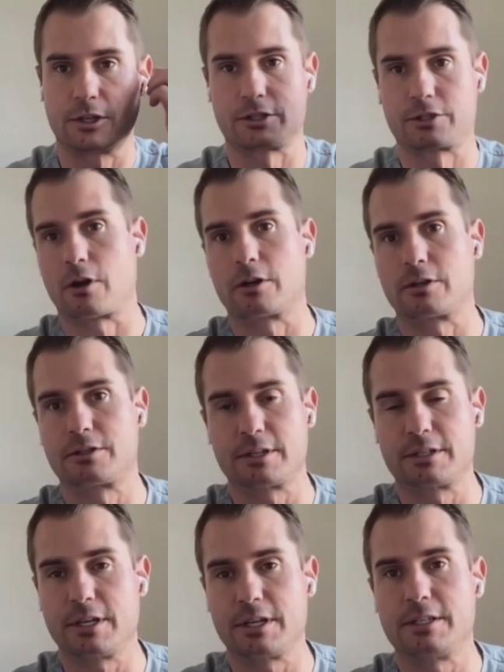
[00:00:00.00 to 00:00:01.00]
just
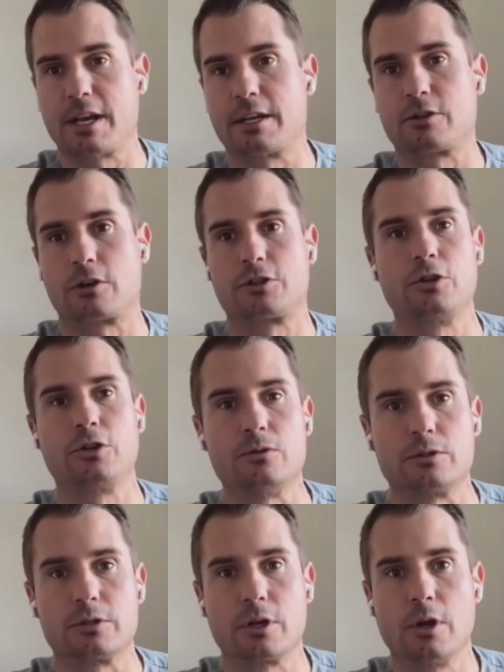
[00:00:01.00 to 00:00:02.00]
starts as easy as our
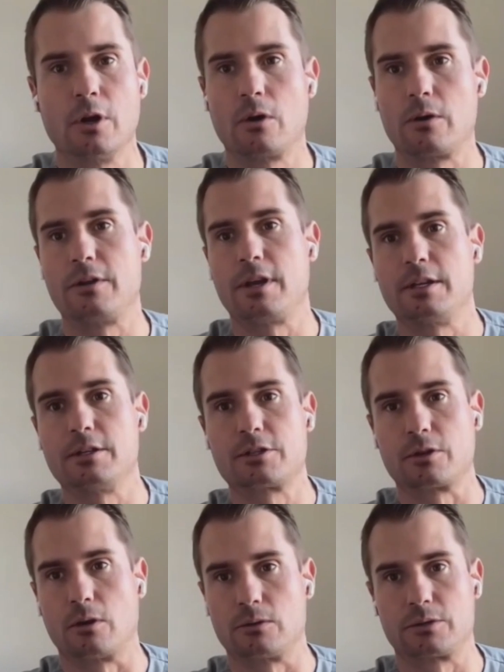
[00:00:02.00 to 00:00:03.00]
shoes or the
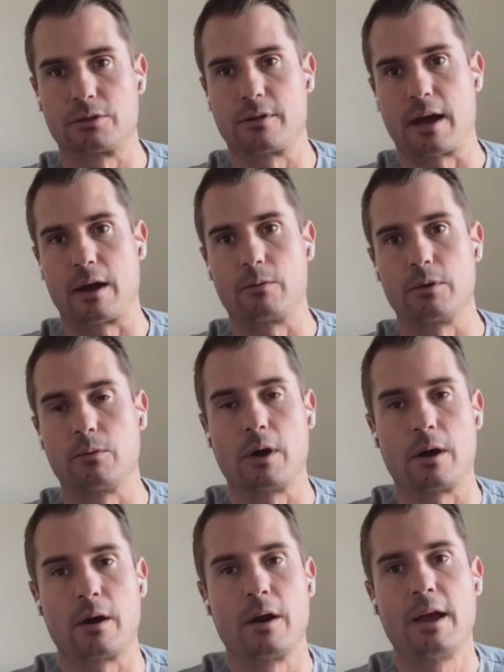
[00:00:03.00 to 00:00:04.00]
insoles that we
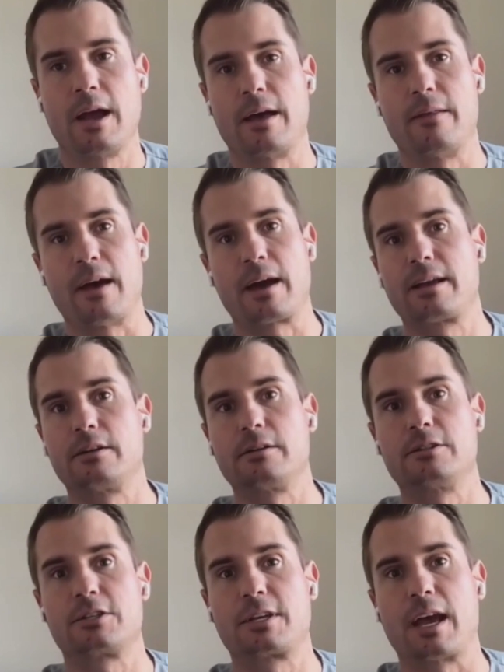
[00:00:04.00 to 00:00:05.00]
wear. And that
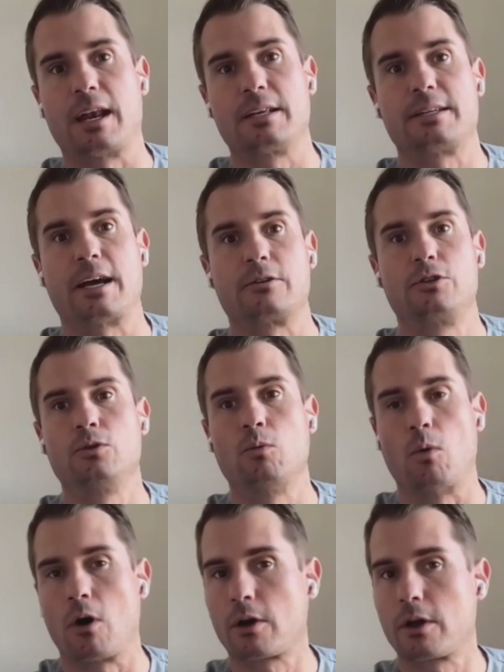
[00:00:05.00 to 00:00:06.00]
can just get us out
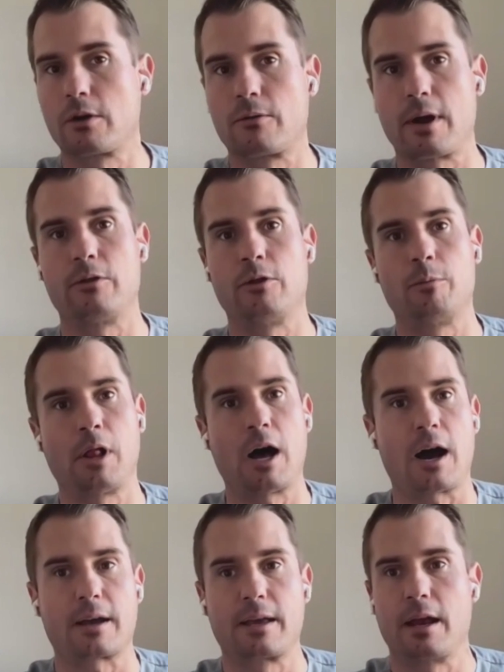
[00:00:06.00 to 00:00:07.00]
to walking around the
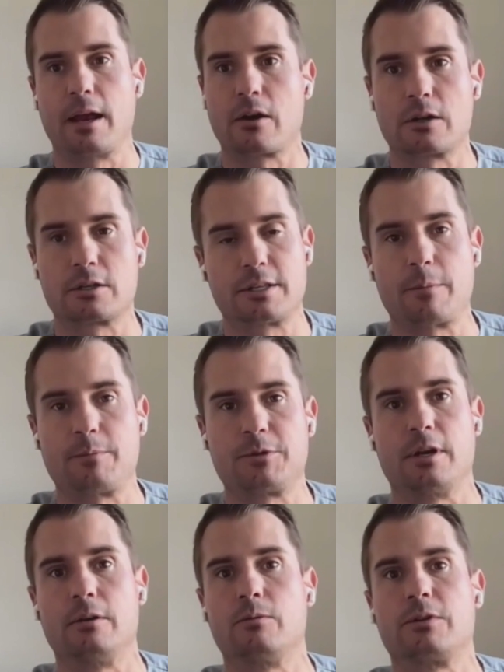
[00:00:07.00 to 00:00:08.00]
block, getting our
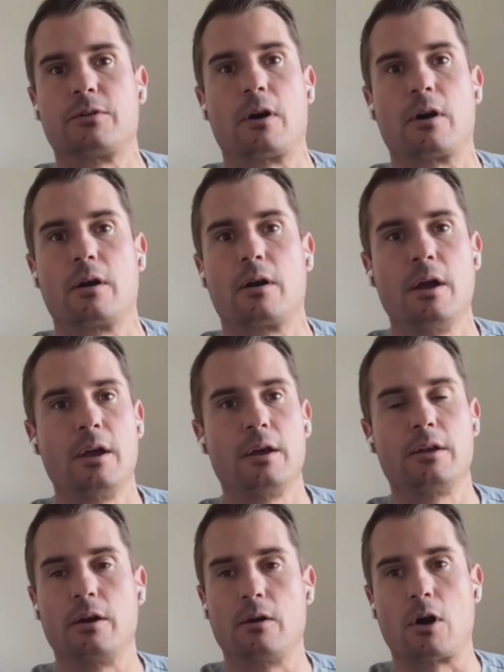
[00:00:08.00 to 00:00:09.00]
steps in with our,
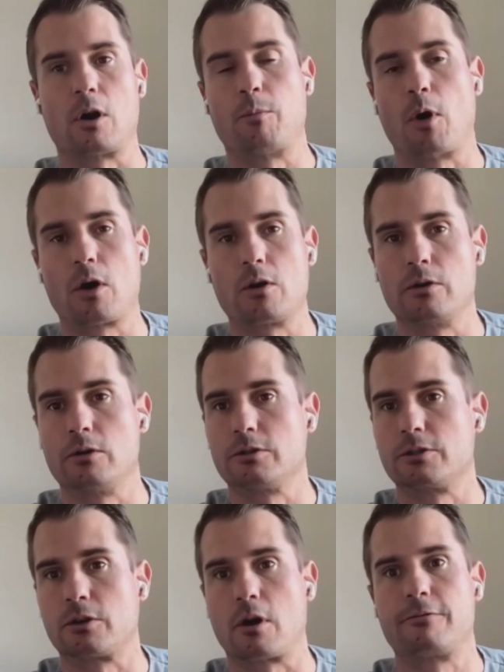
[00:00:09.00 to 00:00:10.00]
you know, our
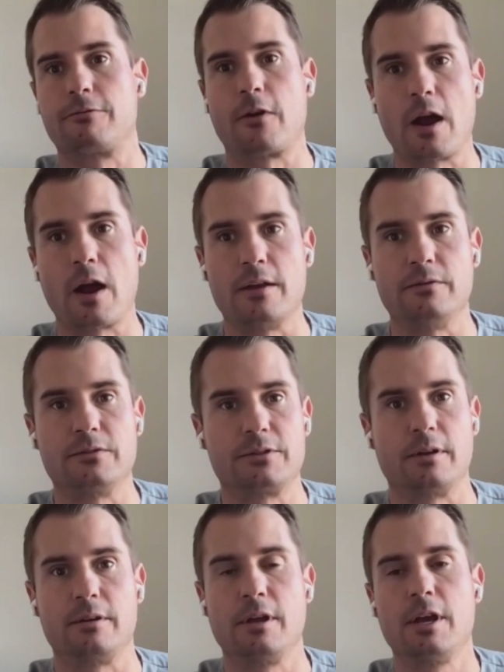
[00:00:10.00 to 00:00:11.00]
partners or our
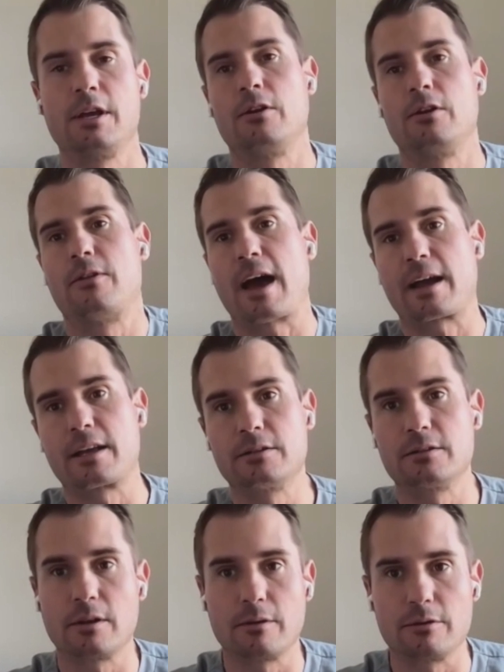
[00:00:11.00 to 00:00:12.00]
friends. And, you know, that
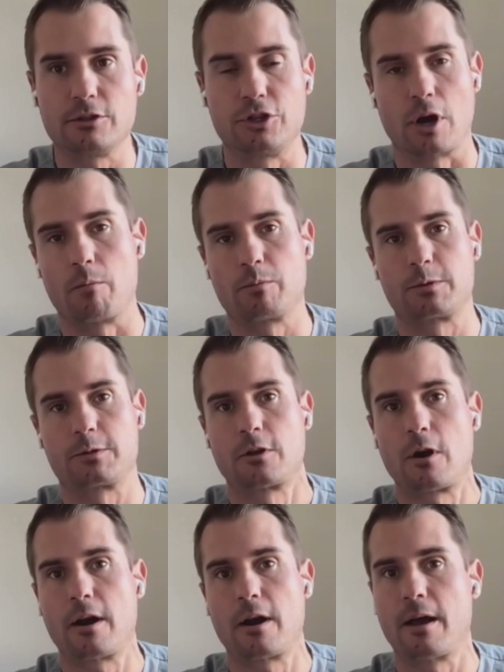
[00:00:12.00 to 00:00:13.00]
can
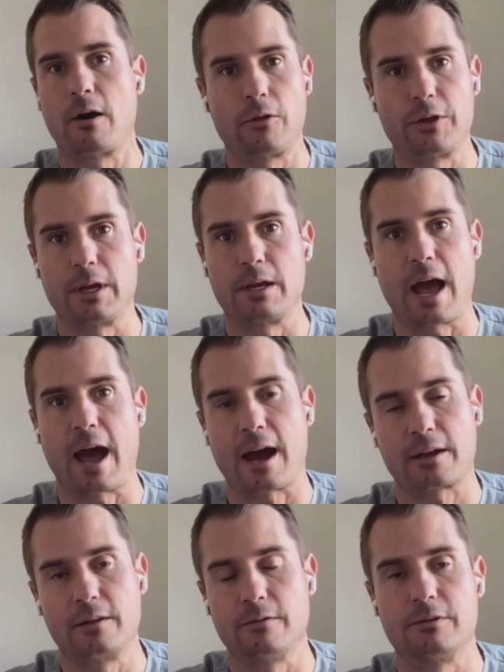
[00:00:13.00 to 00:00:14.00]
jumpstart a healthy,
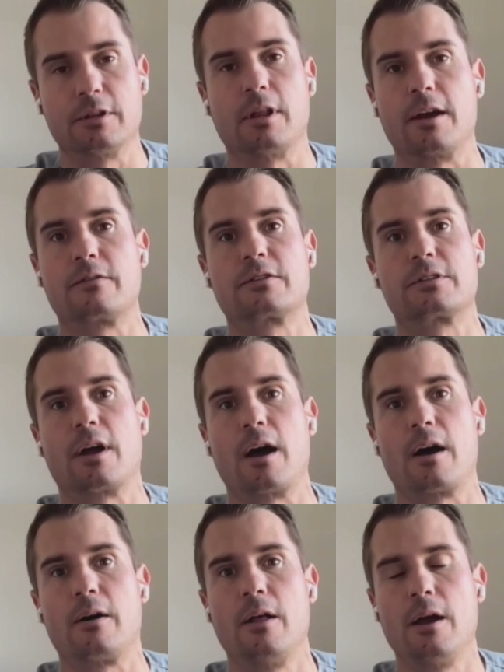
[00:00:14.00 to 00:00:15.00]
active
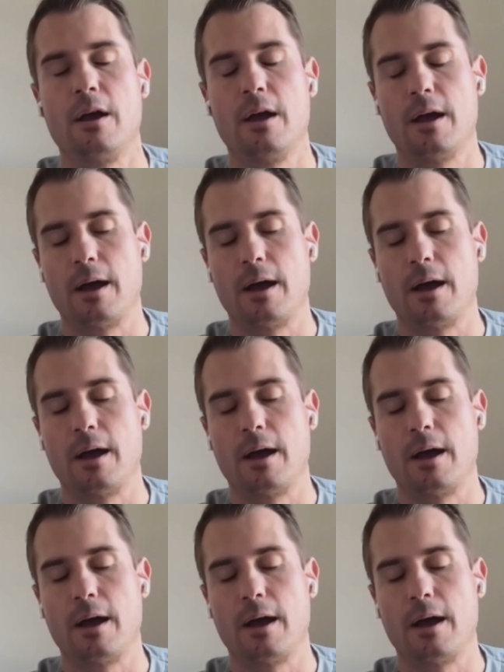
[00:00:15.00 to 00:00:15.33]
lifestyle.